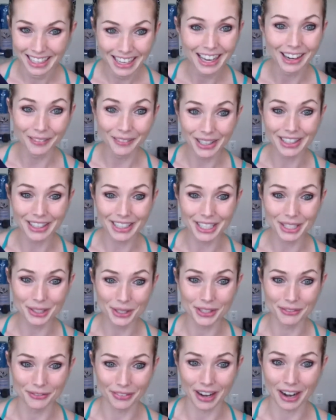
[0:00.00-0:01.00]
really
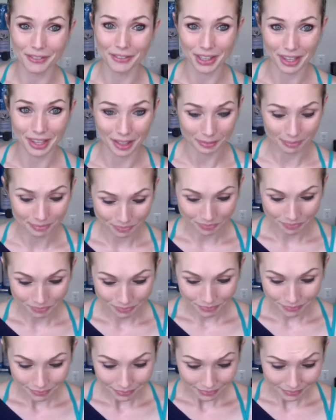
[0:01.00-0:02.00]
use it for everything.
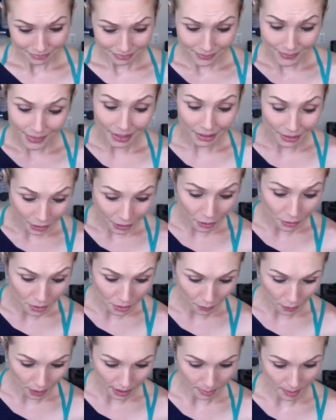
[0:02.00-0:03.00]
Use the
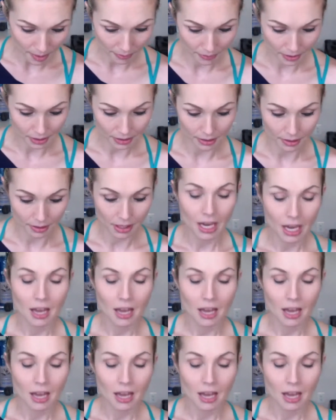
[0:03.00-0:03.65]
voice memo function.